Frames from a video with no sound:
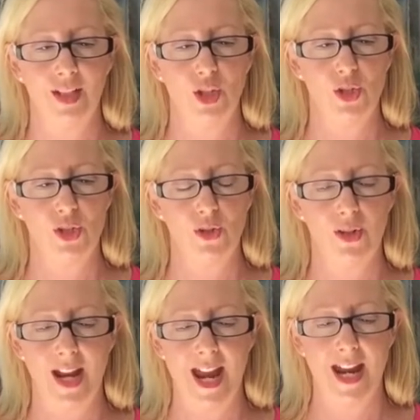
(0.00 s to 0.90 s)
use your
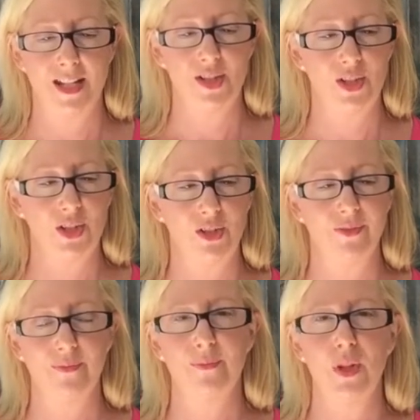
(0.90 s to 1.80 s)
hand
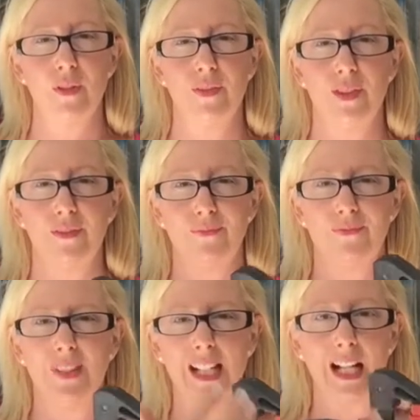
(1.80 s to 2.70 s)
to move the
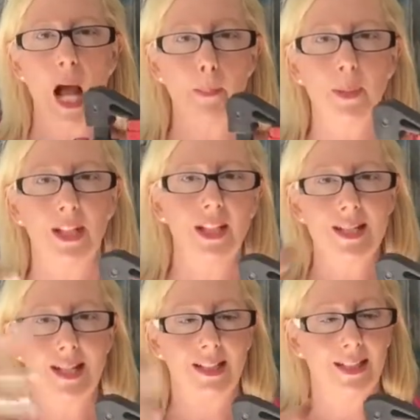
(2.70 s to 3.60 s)
fitting up
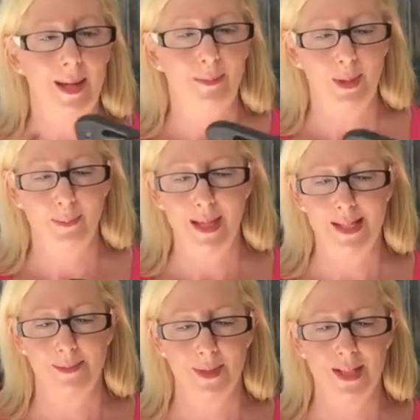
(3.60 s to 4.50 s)
to clamp your
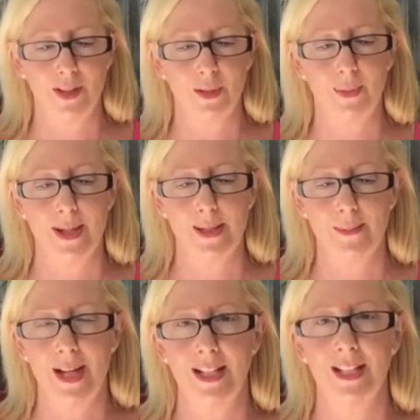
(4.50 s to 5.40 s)
piece of material. Press the
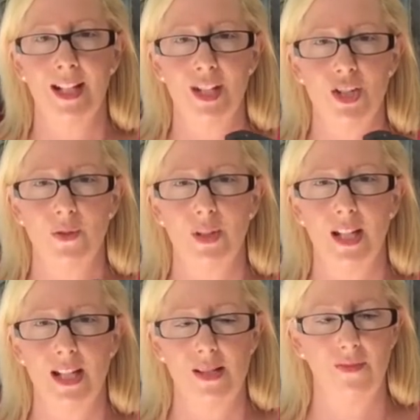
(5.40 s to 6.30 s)
button to
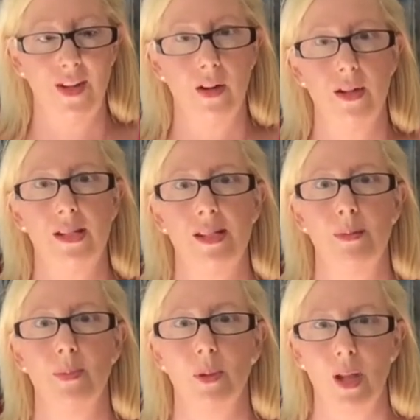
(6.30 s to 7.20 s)
release. Very
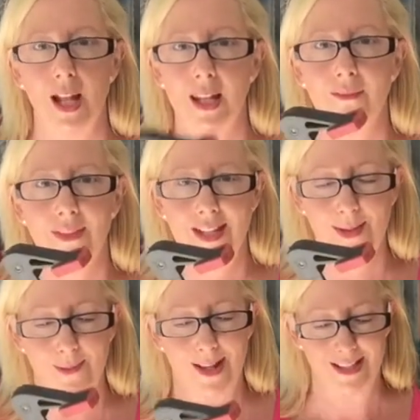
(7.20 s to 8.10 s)
simple. I love
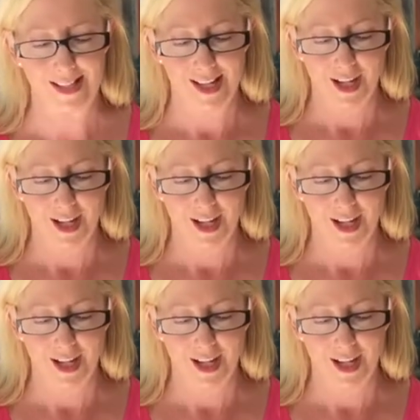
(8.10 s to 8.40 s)
these ones.